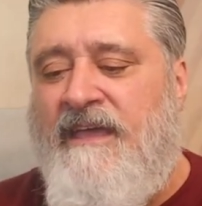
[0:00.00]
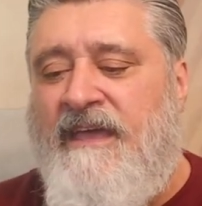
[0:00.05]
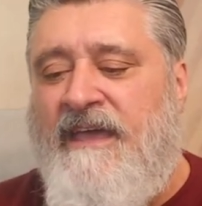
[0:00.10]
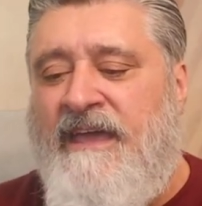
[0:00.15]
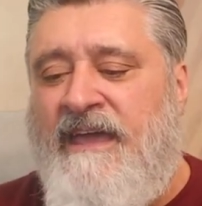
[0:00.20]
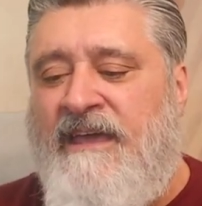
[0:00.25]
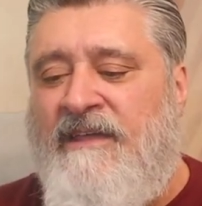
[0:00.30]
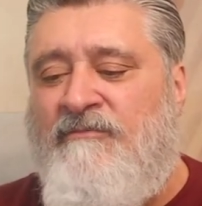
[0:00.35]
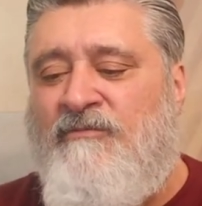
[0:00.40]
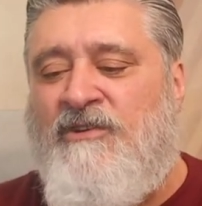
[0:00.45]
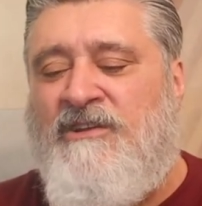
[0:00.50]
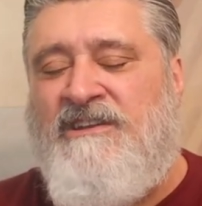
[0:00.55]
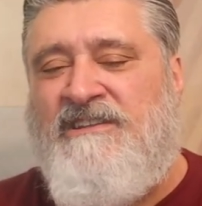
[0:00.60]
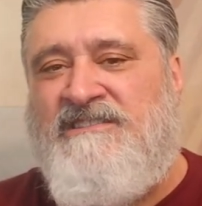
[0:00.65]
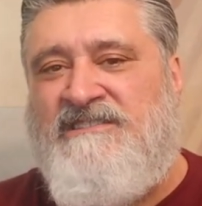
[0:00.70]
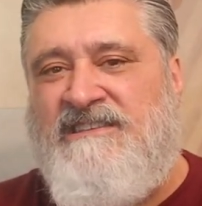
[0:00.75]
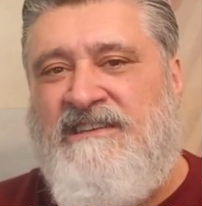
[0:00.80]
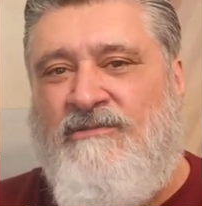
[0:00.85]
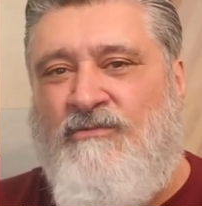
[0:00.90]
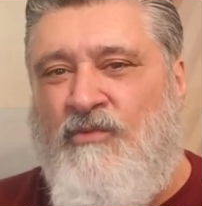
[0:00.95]
And we're going to
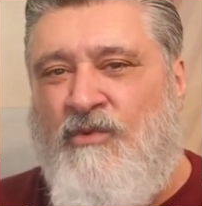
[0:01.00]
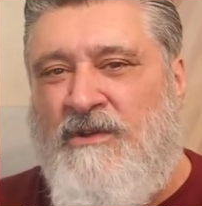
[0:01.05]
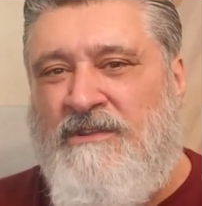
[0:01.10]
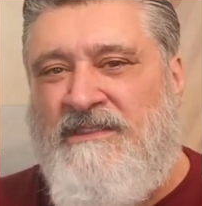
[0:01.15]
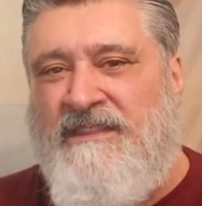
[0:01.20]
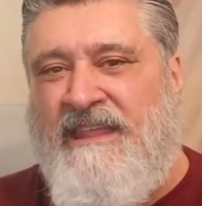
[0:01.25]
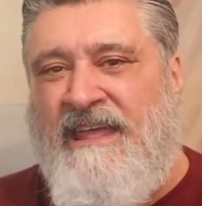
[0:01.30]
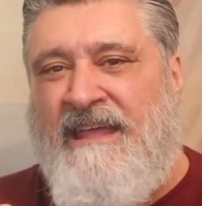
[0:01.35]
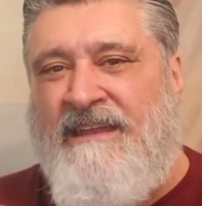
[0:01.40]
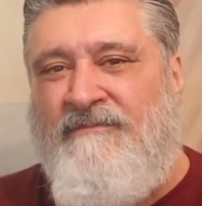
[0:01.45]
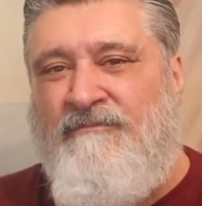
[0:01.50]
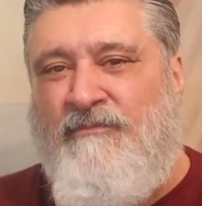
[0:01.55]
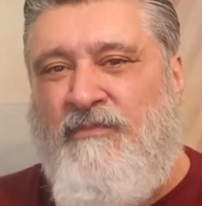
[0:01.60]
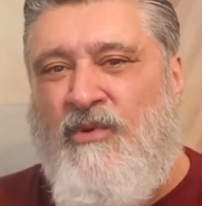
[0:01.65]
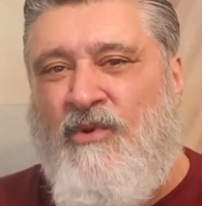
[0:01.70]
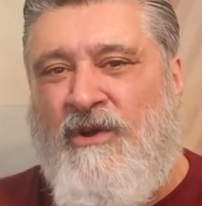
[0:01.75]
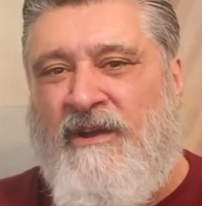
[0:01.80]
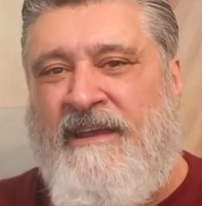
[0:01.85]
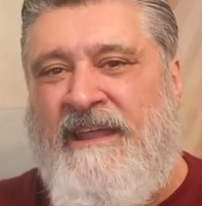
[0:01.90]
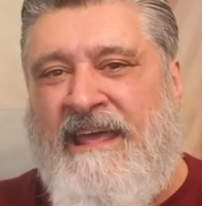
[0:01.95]
see what that
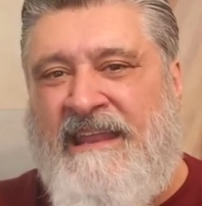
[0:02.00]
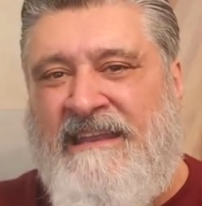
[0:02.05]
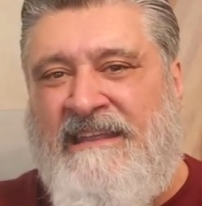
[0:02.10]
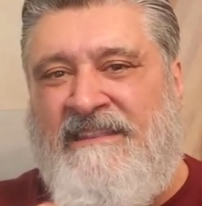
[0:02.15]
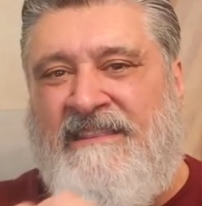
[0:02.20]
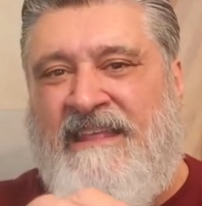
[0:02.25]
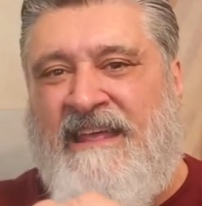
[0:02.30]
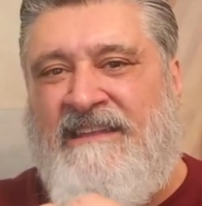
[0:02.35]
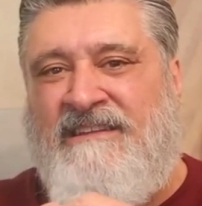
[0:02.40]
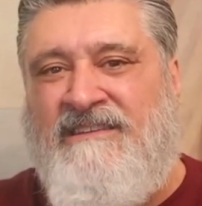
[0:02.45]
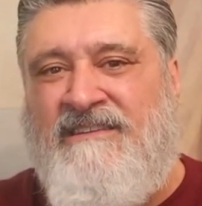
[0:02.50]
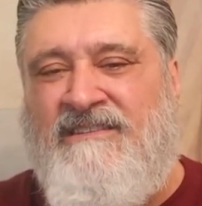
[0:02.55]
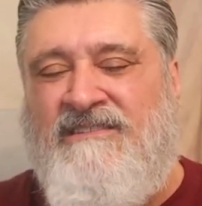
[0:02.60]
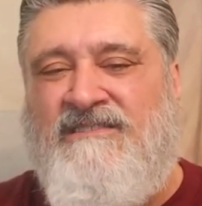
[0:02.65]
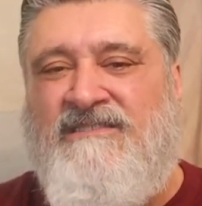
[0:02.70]
pouring that in that